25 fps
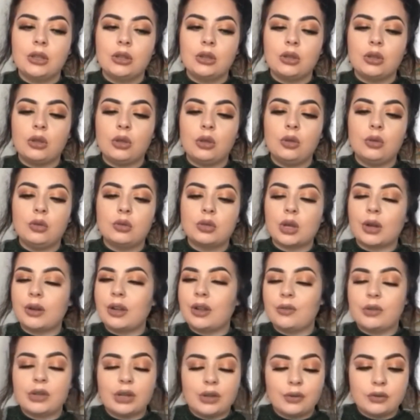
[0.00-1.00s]
you don't
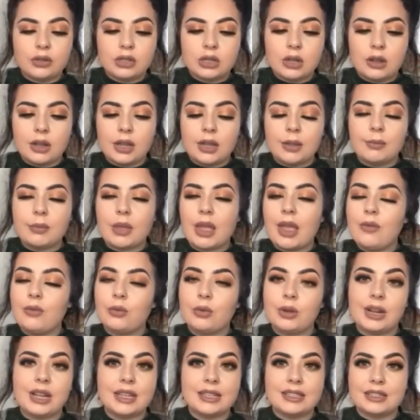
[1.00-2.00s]
have enough time,
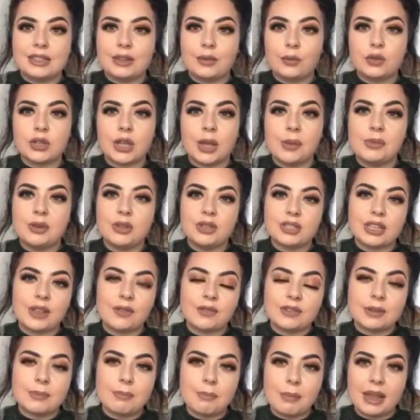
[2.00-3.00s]
everyone has enough time. You just
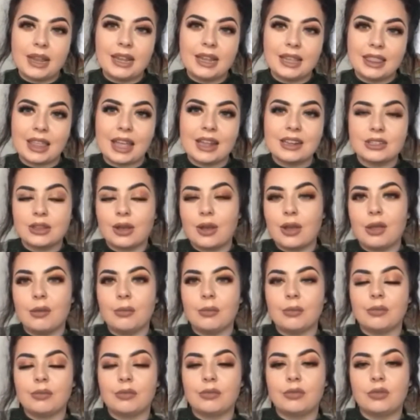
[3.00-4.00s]
have to make that
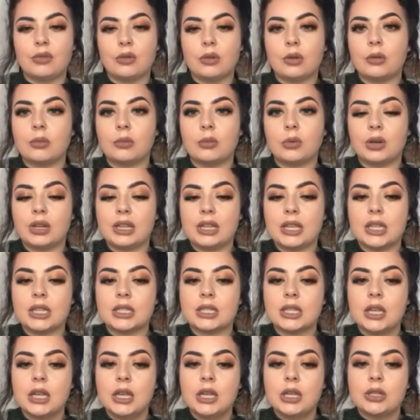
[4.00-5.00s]
time for what it
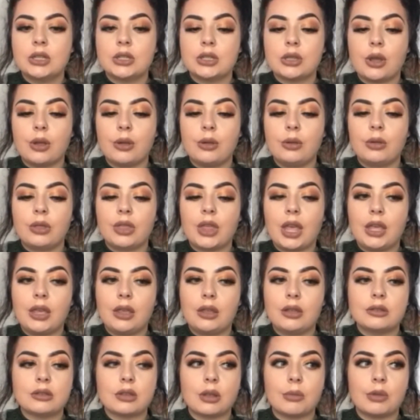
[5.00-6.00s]
is. So
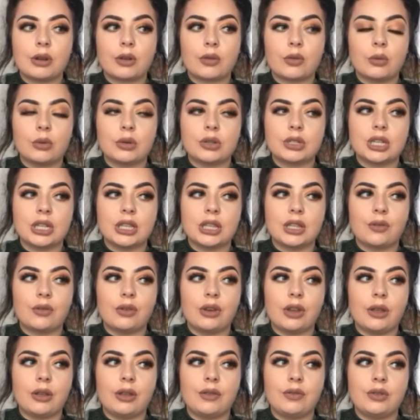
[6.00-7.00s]
thank you so much for watching this
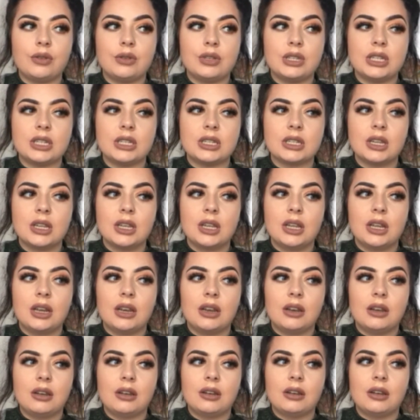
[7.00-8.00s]
video. If you did
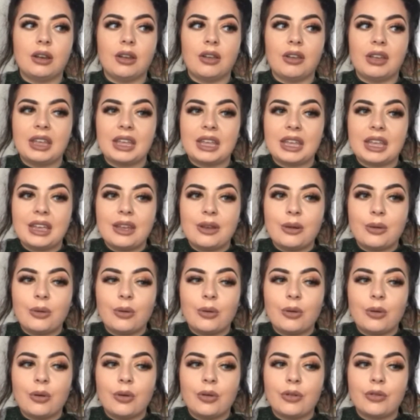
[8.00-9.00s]
like it,
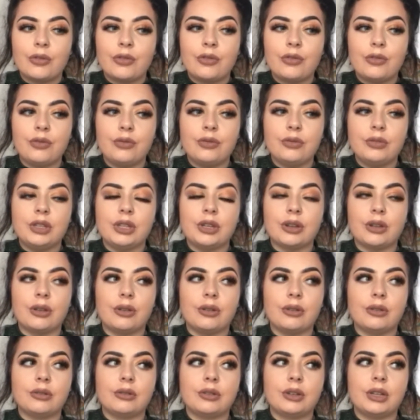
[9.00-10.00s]
or you know,
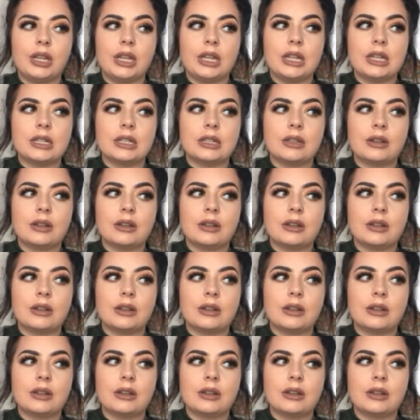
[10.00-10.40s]
it